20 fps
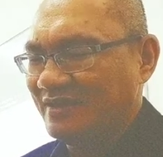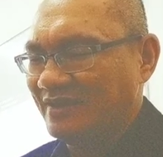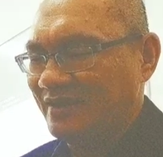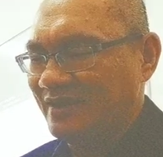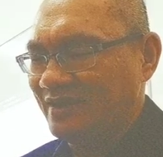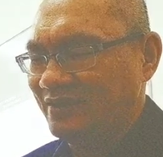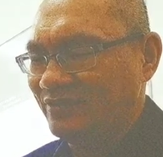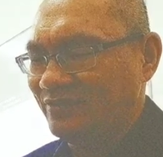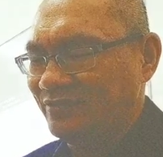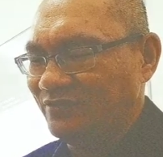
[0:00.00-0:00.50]

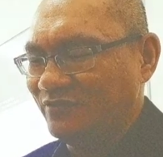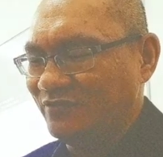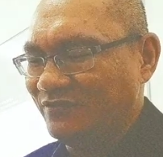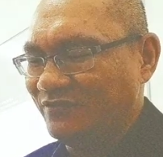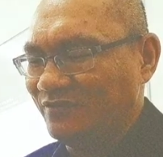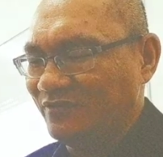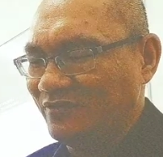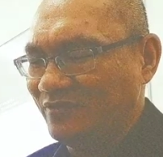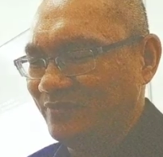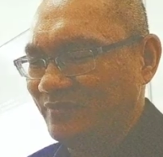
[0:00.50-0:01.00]
Then you go
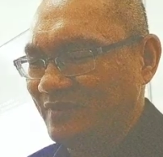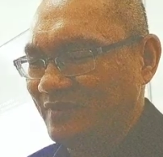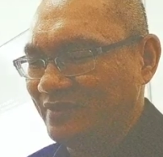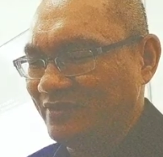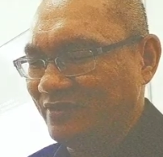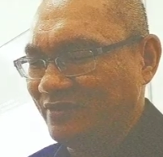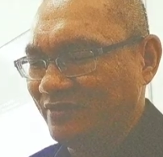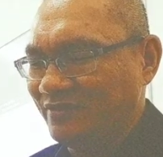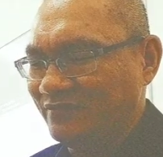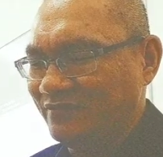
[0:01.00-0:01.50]
for a bit
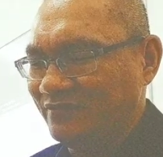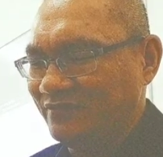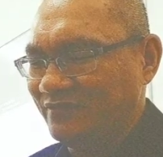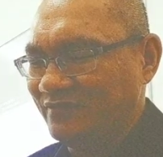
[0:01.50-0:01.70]
of